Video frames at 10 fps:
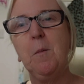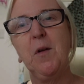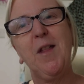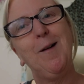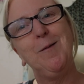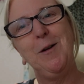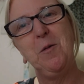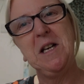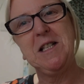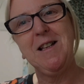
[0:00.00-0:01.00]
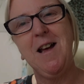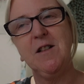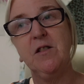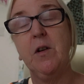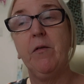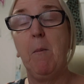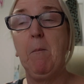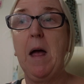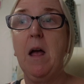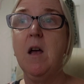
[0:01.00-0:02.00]
but that will wait till the end of
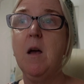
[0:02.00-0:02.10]
November